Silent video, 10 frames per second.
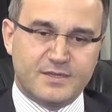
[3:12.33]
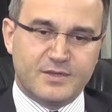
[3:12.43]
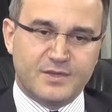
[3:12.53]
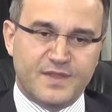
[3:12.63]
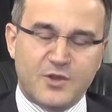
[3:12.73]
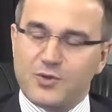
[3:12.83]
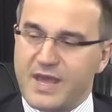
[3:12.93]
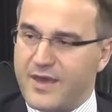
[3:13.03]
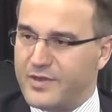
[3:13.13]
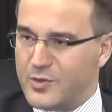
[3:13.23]
they don't
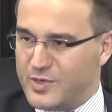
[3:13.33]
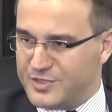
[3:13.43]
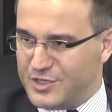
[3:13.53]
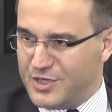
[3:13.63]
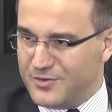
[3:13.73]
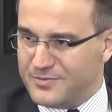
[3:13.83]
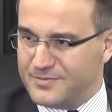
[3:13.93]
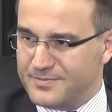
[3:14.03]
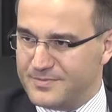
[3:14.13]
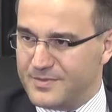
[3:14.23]
have anywhere to go.
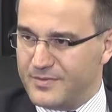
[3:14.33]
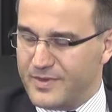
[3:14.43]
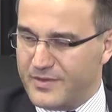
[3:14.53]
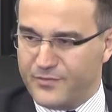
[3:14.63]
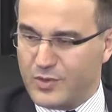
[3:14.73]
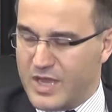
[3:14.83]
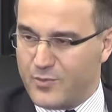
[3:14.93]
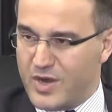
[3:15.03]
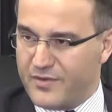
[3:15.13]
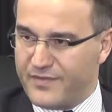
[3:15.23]
We're fully
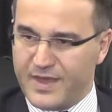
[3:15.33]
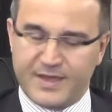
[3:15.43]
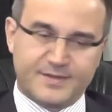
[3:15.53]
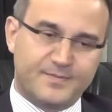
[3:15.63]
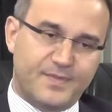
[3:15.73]
aware of that.